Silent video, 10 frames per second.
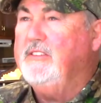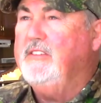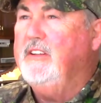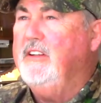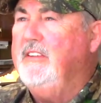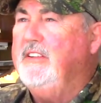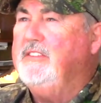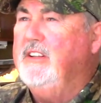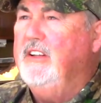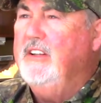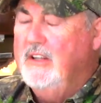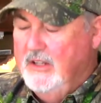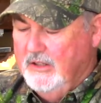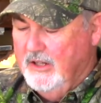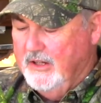that's
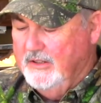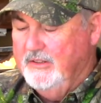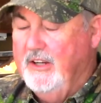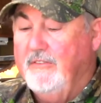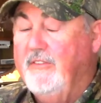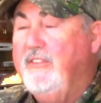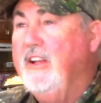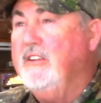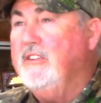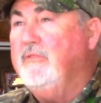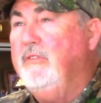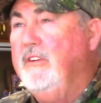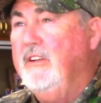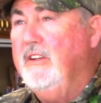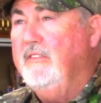got different thickness
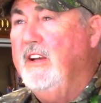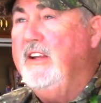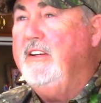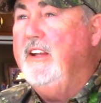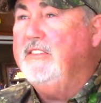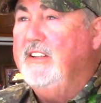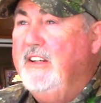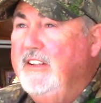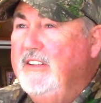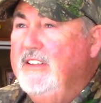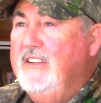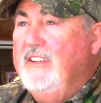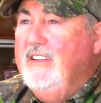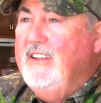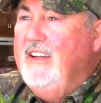latex in it,
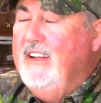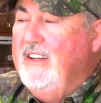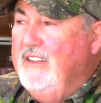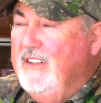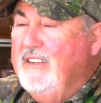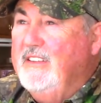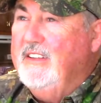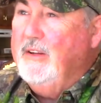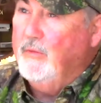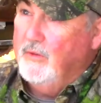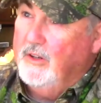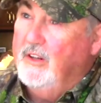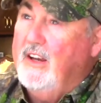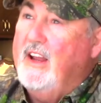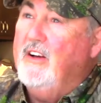and get a
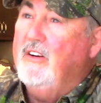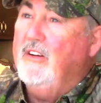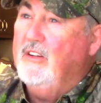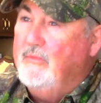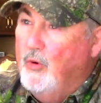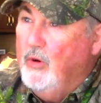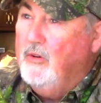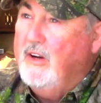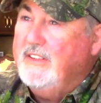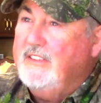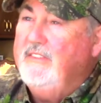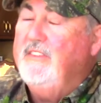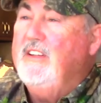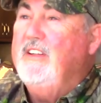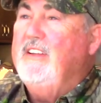little louder, a little more aggressive,
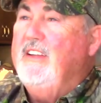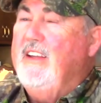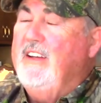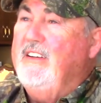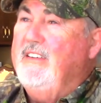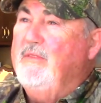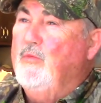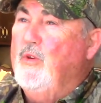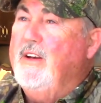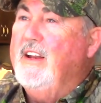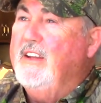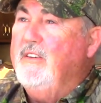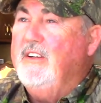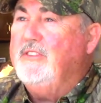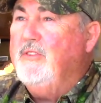and one that I can
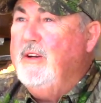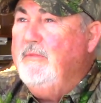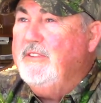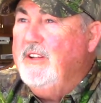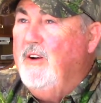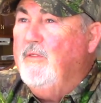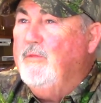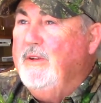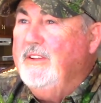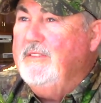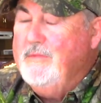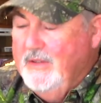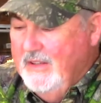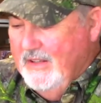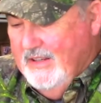get extremely soft with.
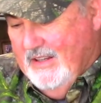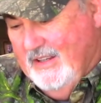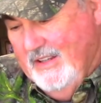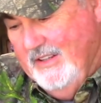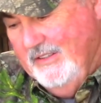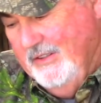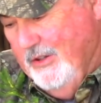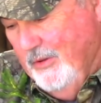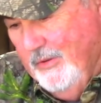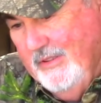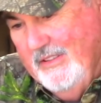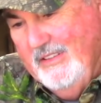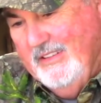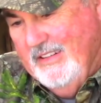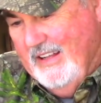
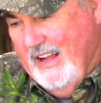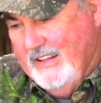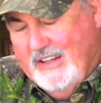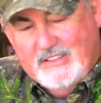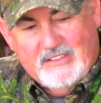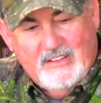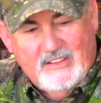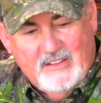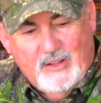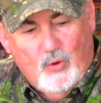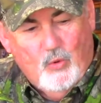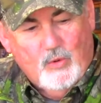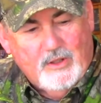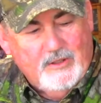I guess the old